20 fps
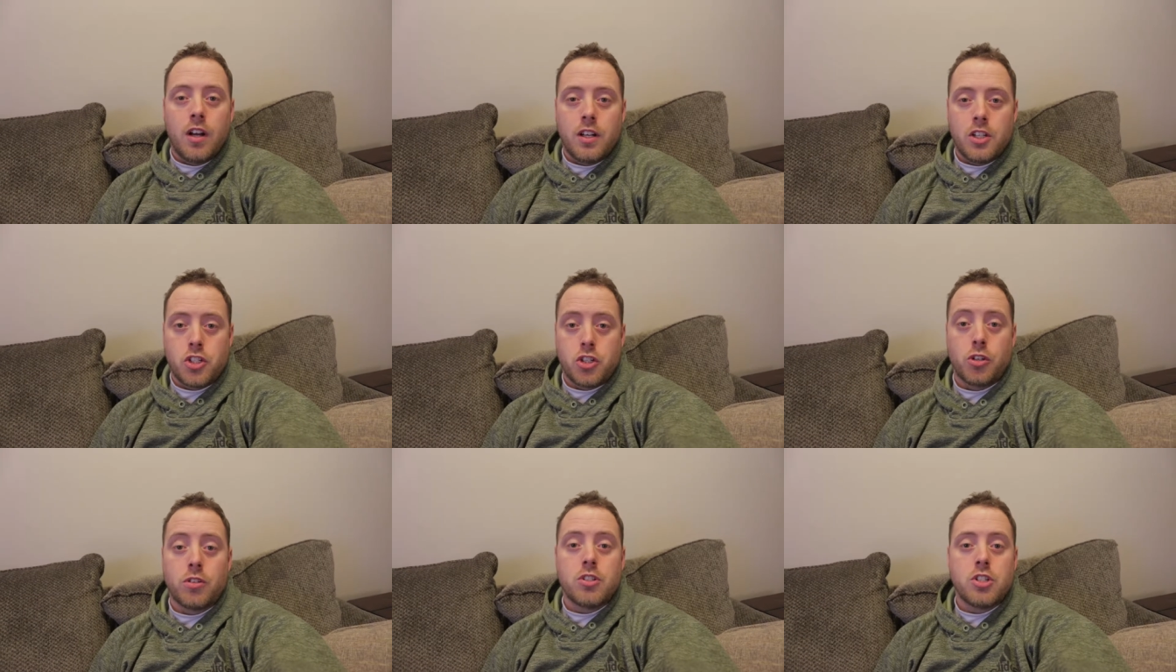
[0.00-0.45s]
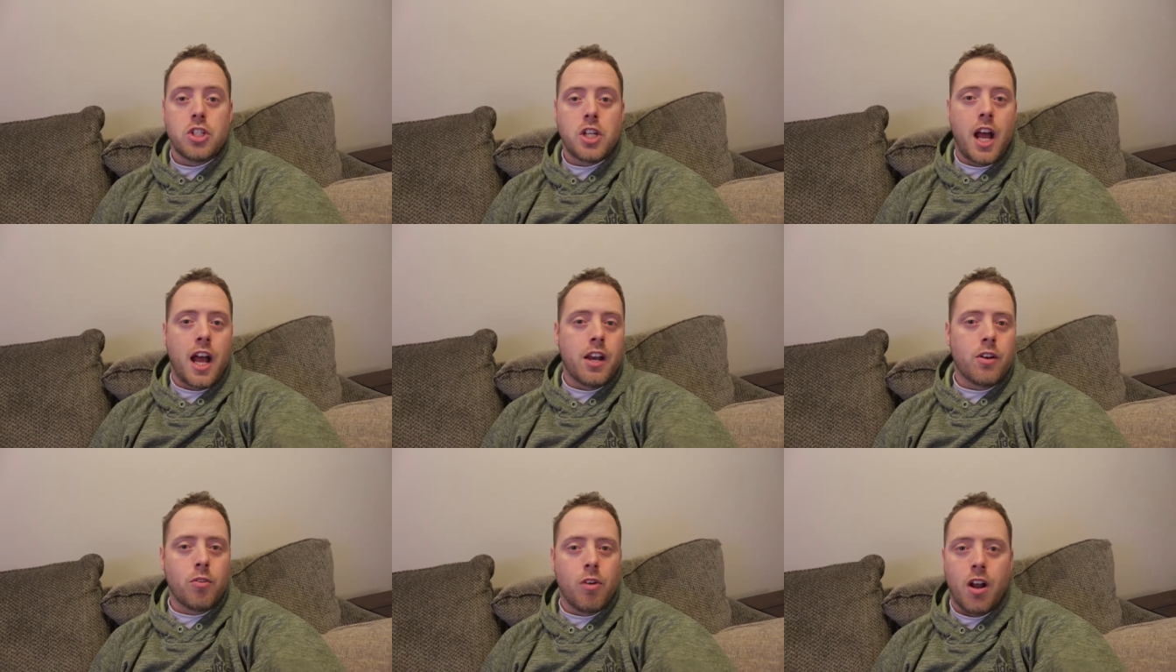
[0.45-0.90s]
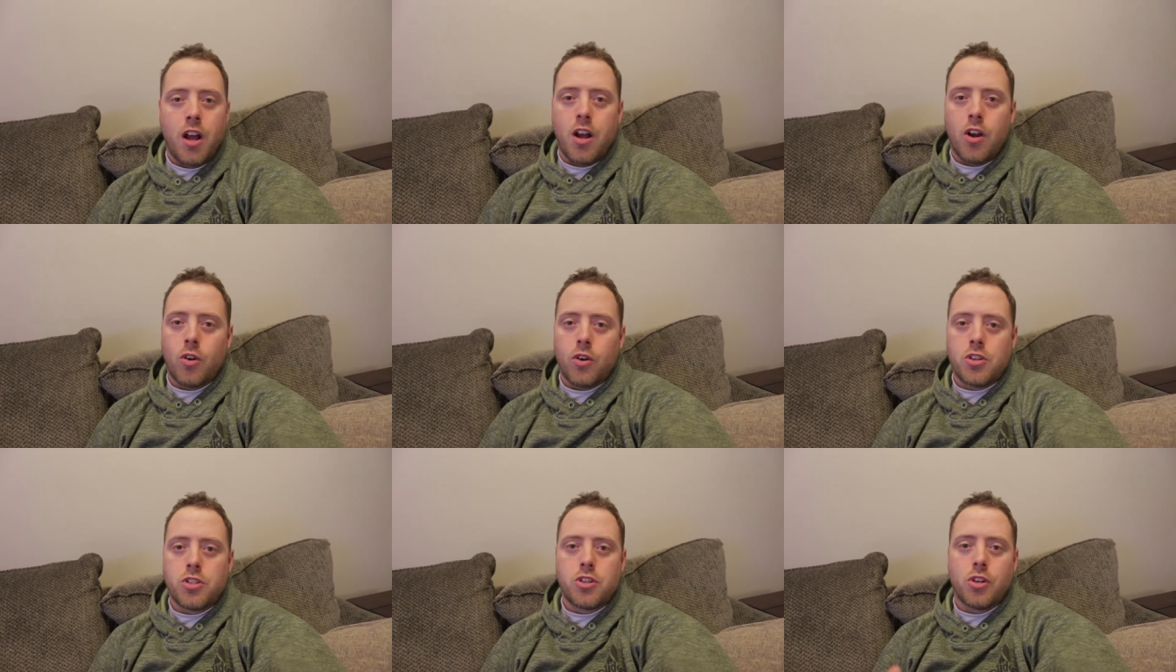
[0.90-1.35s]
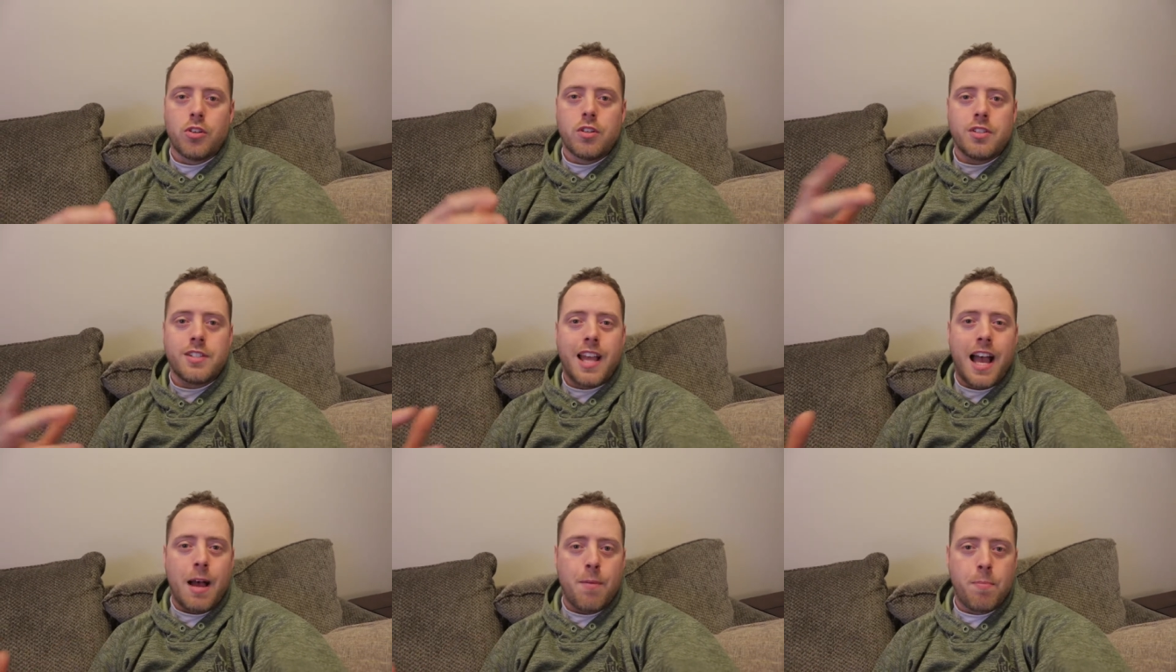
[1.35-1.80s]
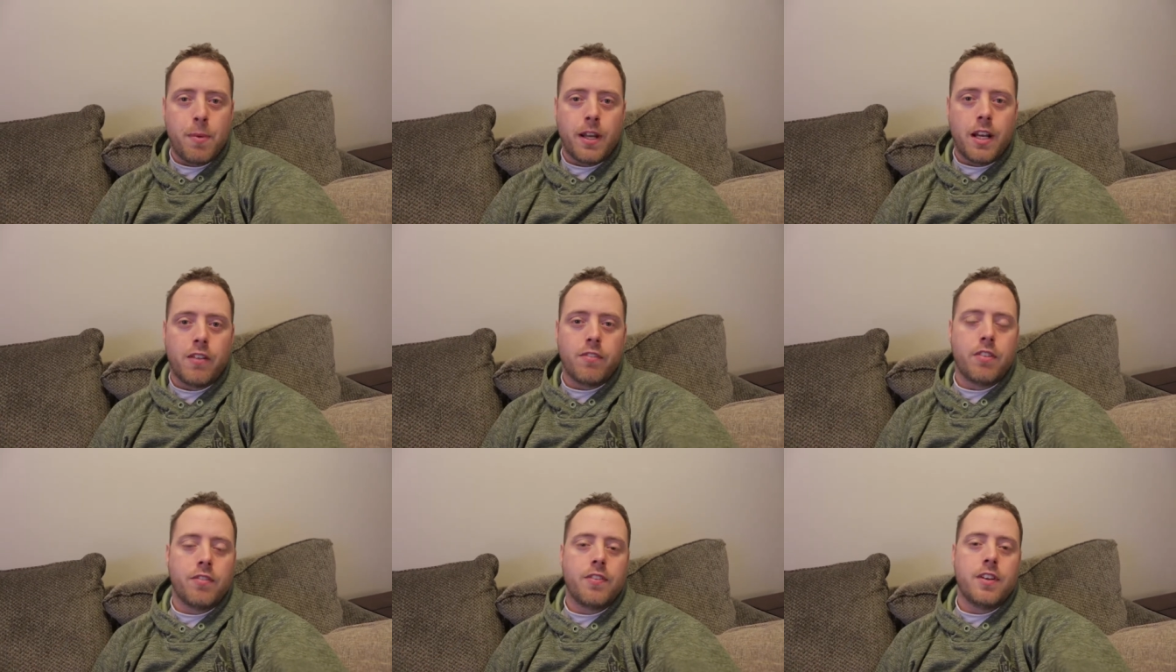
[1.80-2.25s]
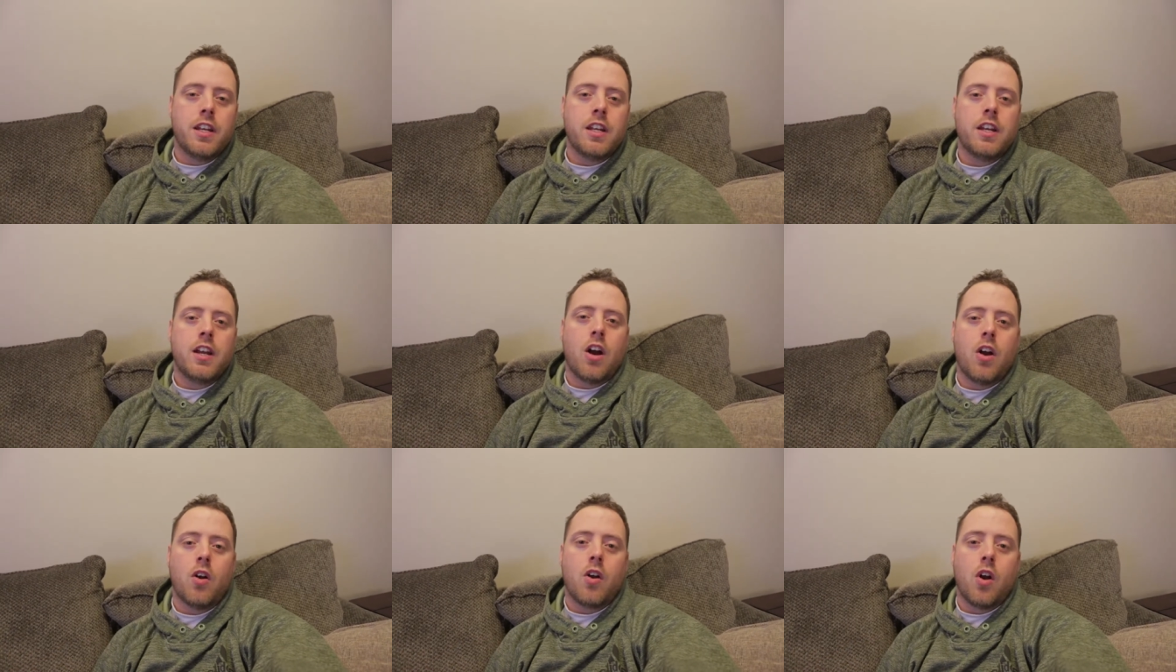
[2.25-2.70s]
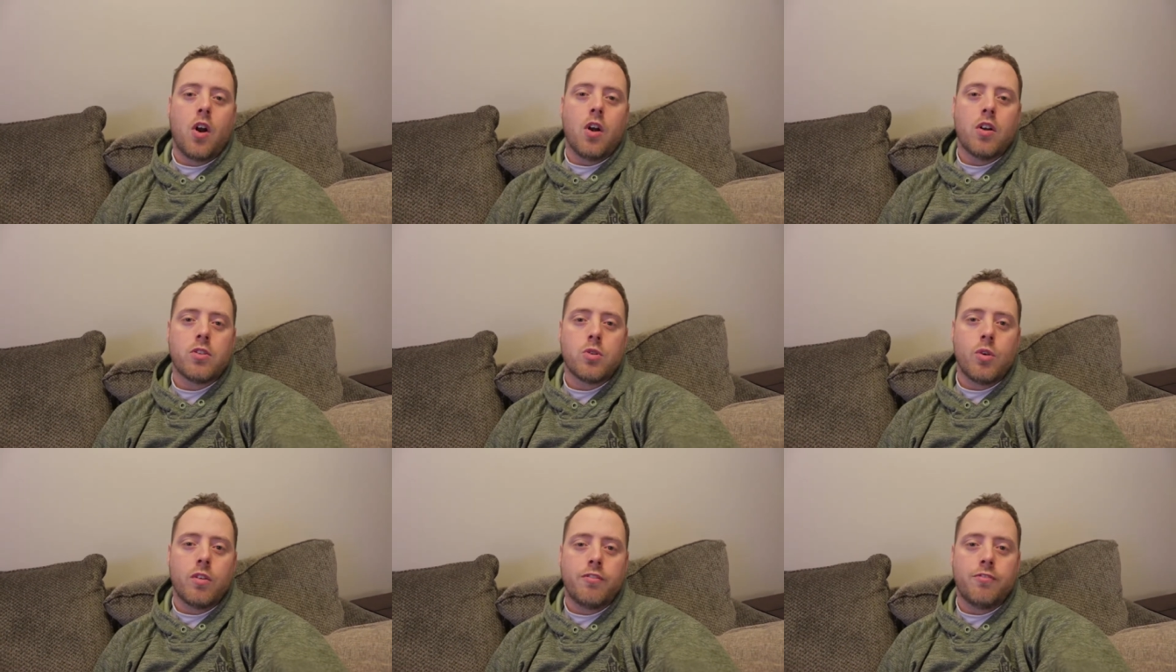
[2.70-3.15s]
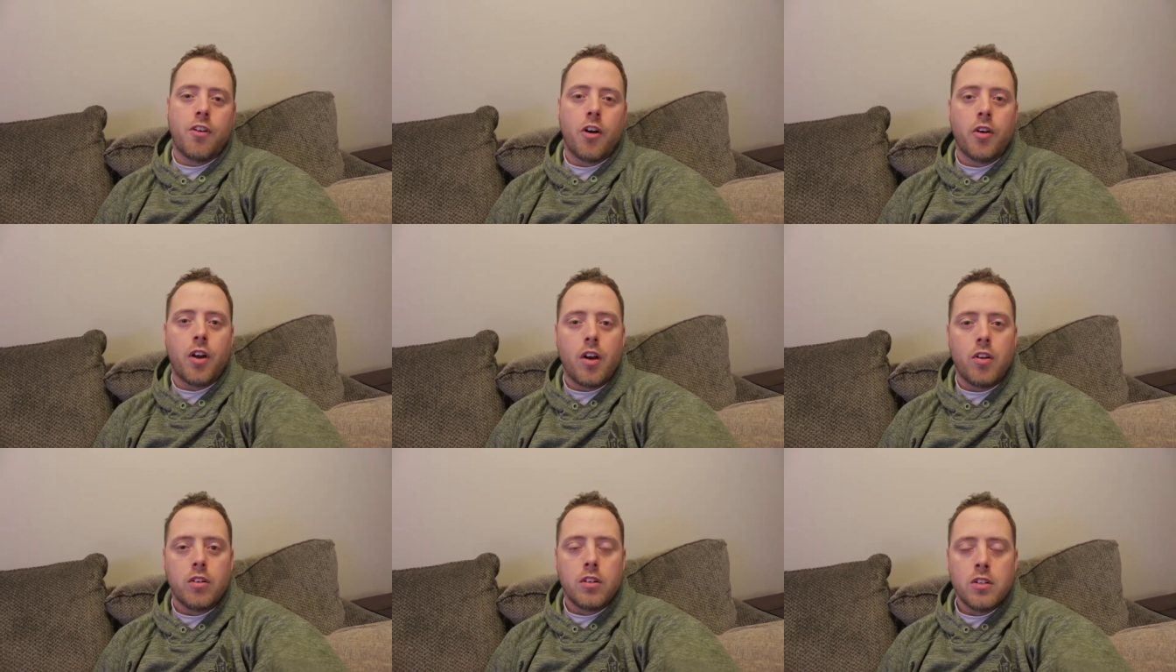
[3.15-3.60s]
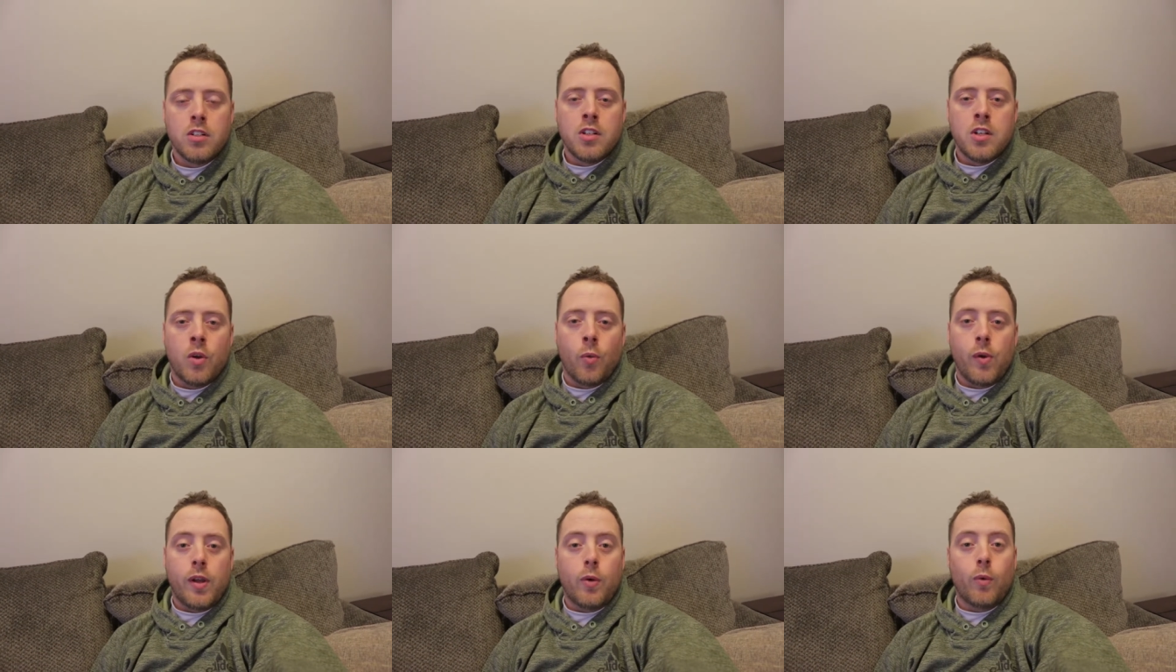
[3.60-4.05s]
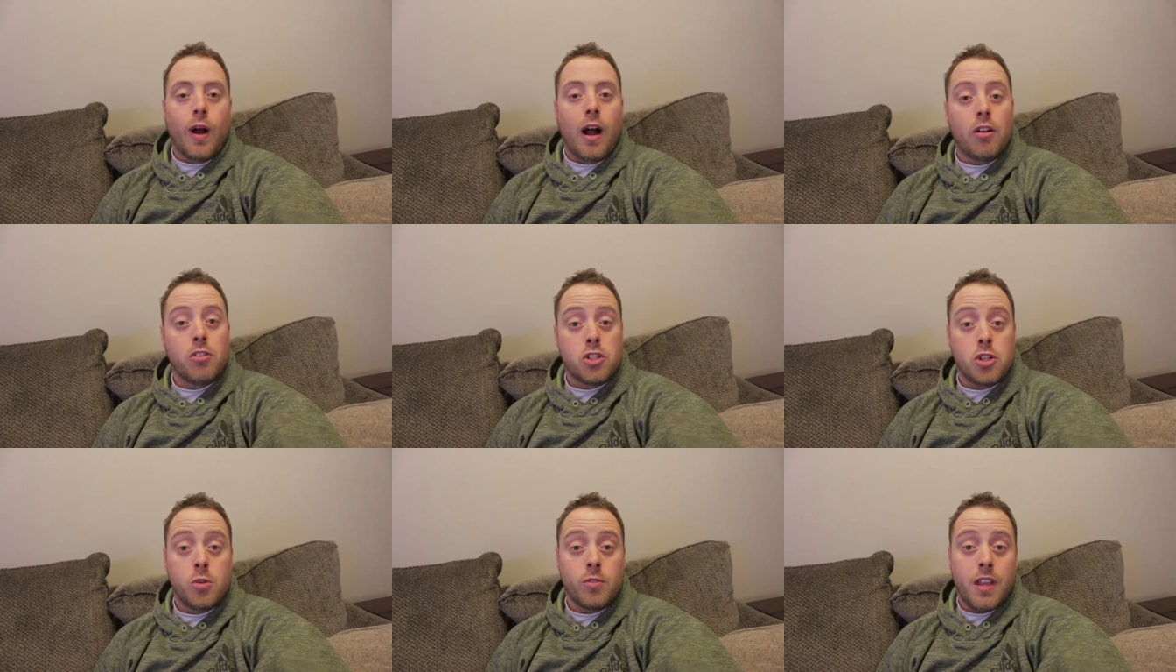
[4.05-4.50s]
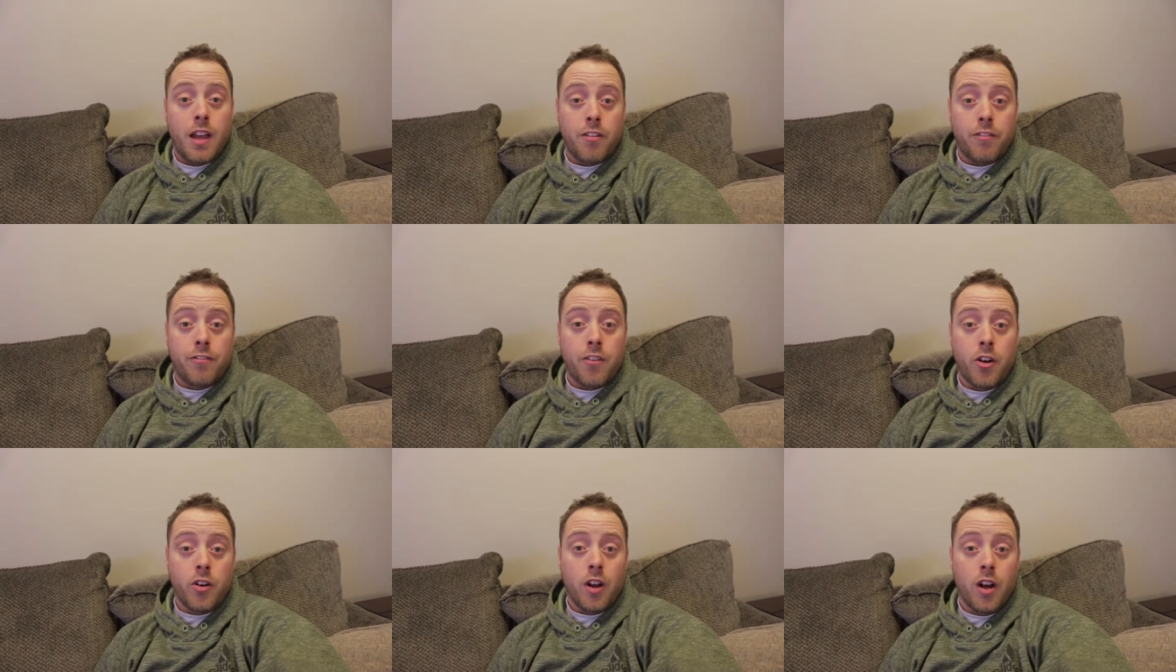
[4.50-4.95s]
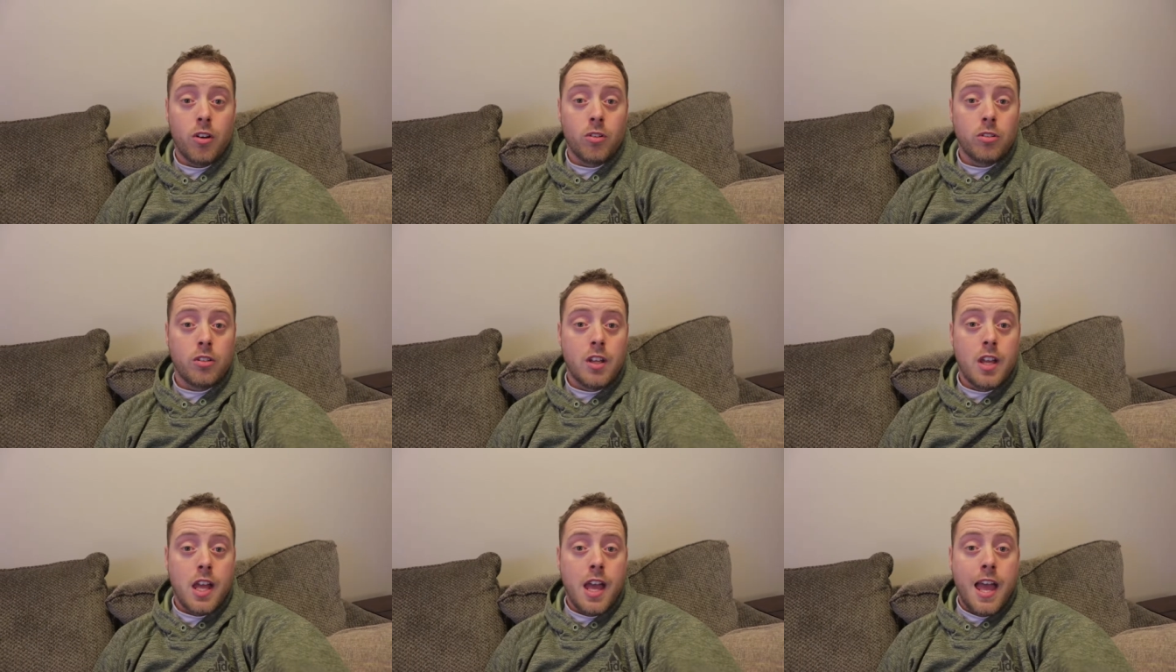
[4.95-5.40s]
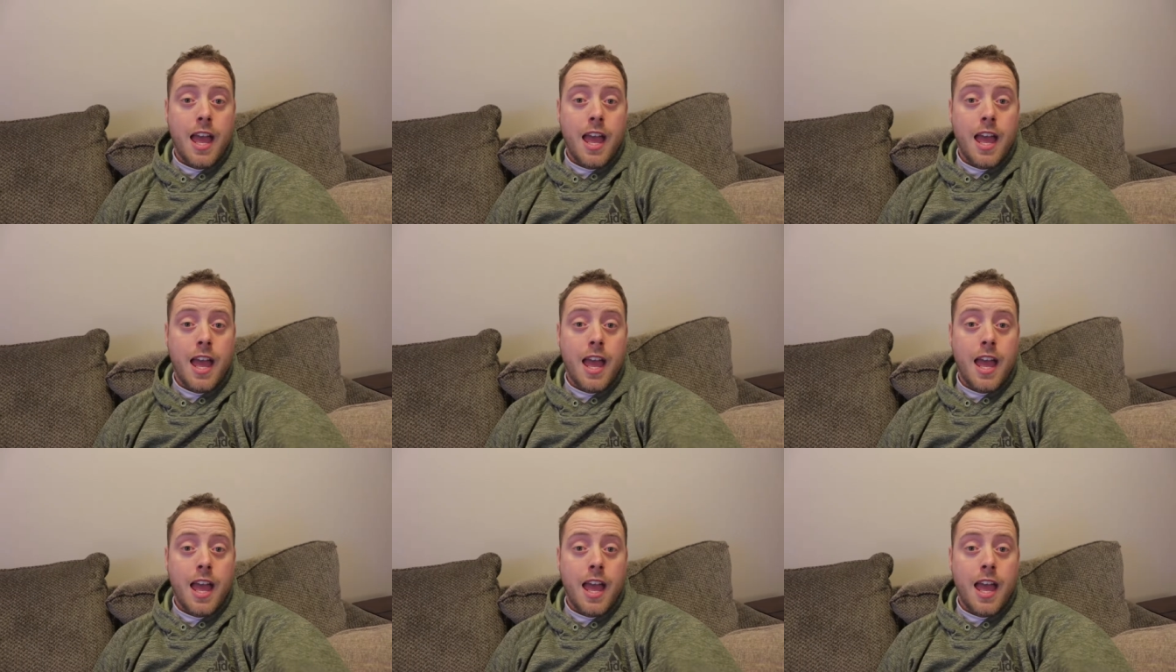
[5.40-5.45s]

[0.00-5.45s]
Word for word: a certain genre or certain topic of a video or to a photo. We go out, shoot that photo,